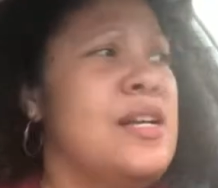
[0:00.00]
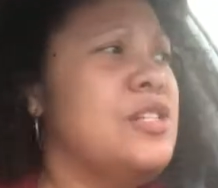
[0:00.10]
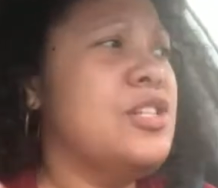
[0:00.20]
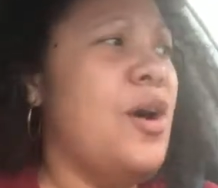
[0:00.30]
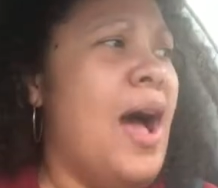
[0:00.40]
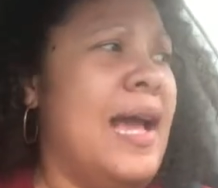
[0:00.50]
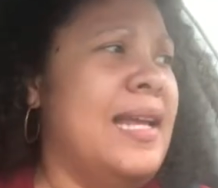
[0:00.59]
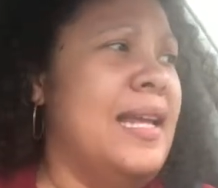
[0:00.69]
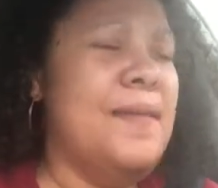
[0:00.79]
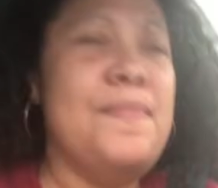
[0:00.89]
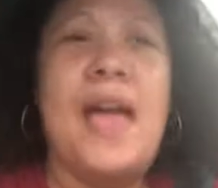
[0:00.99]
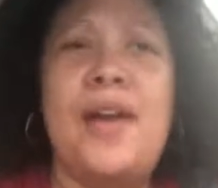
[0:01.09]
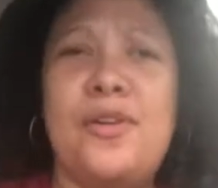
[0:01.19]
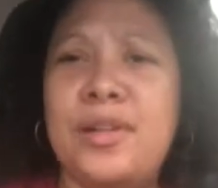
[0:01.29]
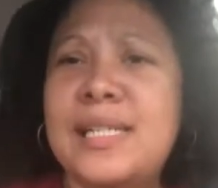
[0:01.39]
So I get up that
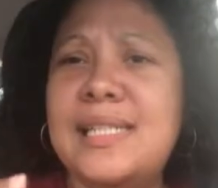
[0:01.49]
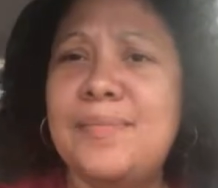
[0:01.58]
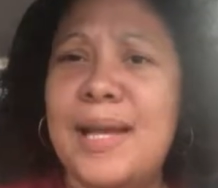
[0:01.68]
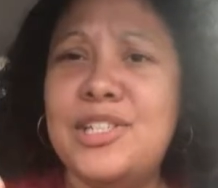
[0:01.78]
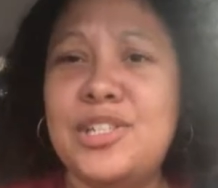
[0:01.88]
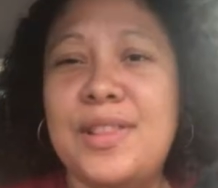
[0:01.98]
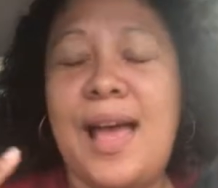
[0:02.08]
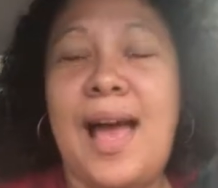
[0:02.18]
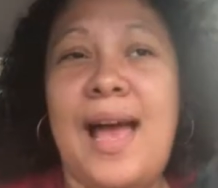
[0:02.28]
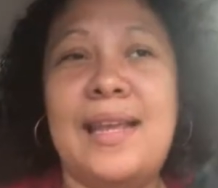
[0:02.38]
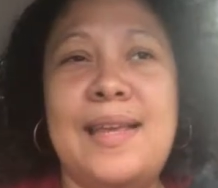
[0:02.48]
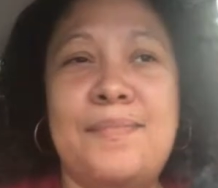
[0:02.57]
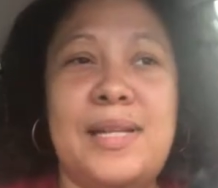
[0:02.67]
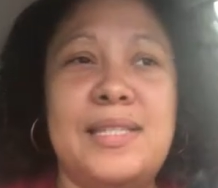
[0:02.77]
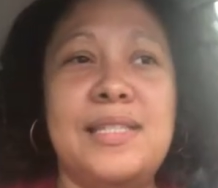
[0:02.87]
early to make sure that I
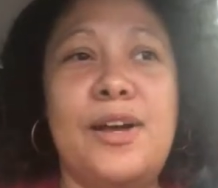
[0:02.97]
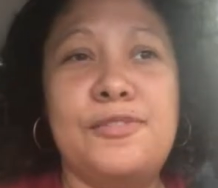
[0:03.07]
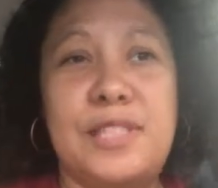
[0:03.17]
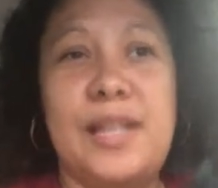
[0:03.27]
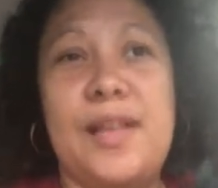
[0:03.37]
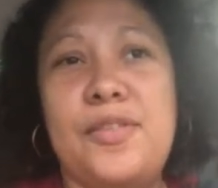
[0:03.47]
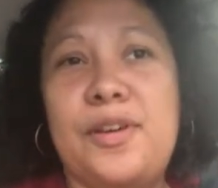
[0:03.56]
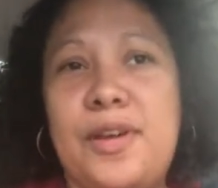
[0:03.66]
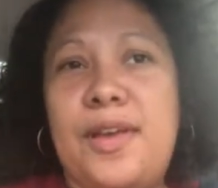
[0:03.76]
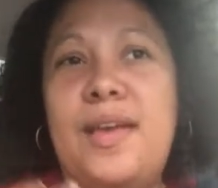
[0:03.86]
get myself together.